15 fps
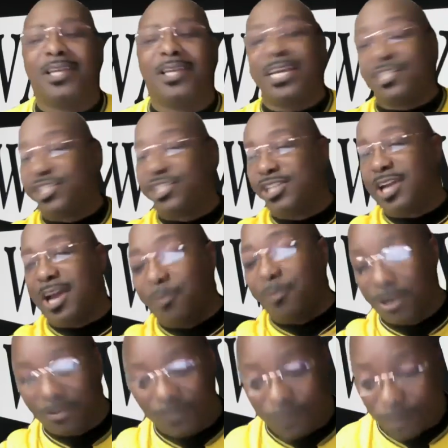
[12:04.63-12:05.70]
That's John
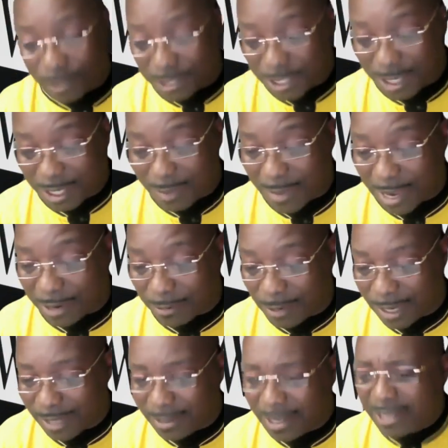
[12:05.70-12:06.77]
one and fourteen, by the
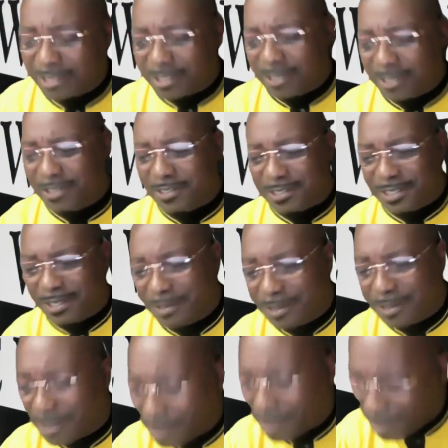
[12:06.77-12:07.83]
way. Good to see you,
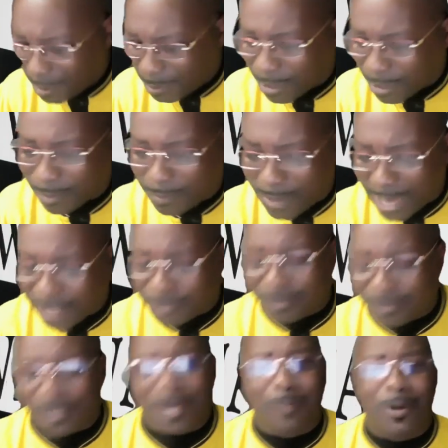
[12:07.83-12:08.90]
uh, Brother
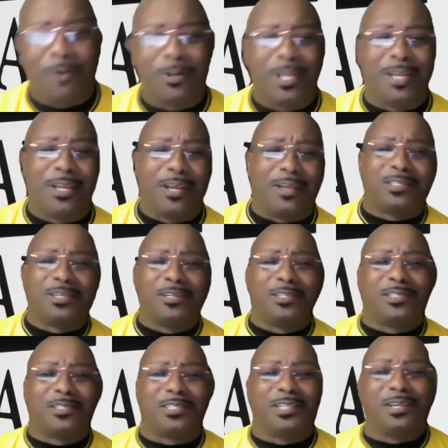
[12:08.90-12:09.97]
Patrick. Come on in here. It's good
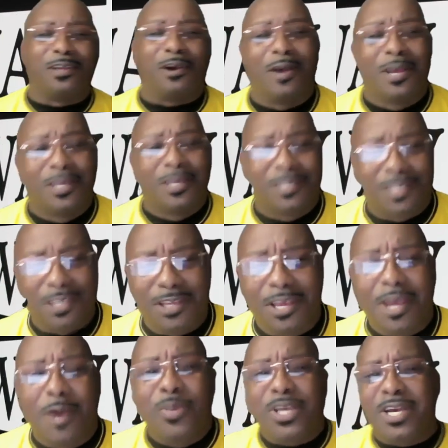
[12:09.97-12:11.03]
to see you. See,
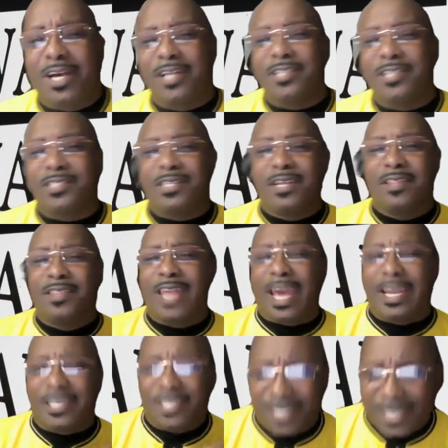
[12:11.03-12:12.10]
because
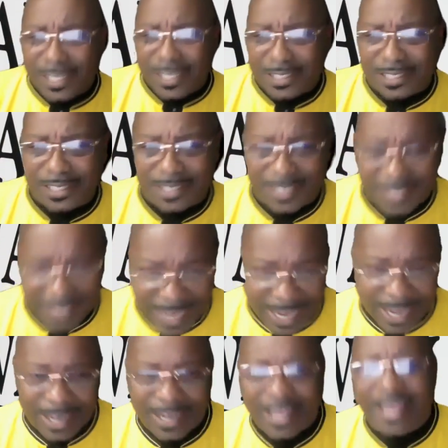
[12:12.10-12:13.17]
that Jesus
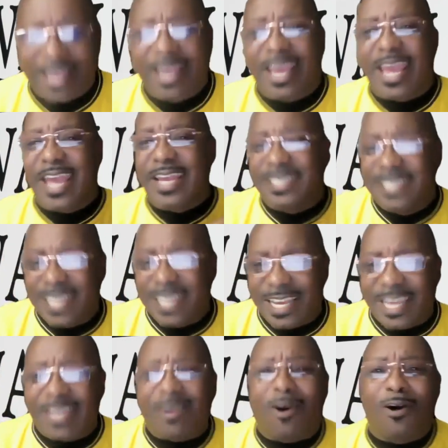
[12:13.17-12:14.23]
said and
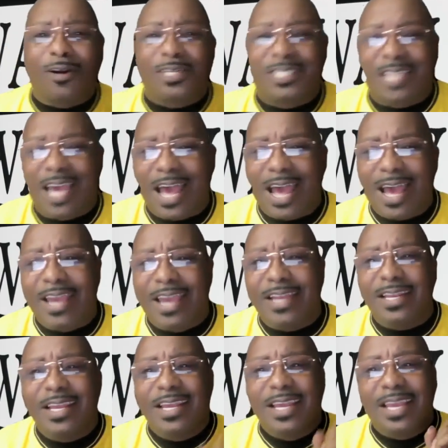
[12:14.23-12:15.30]
did are tied
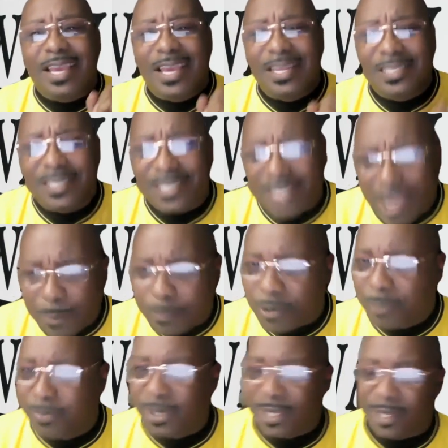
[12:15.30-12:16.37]

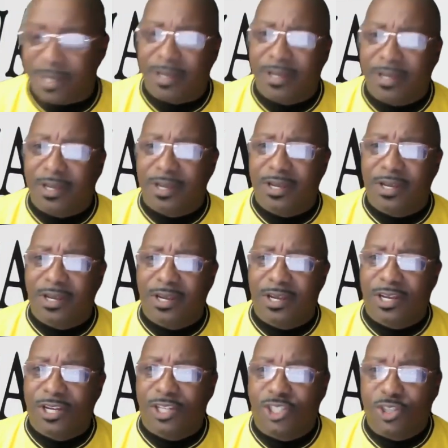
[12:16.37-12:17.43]
inseparably
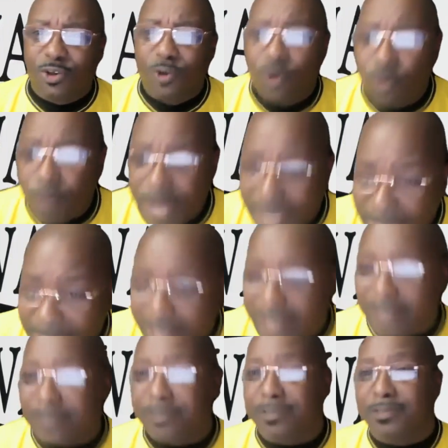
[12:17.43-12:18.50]
to who he
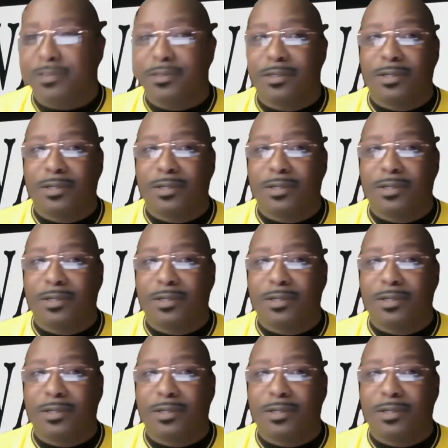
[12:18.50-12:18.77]
is.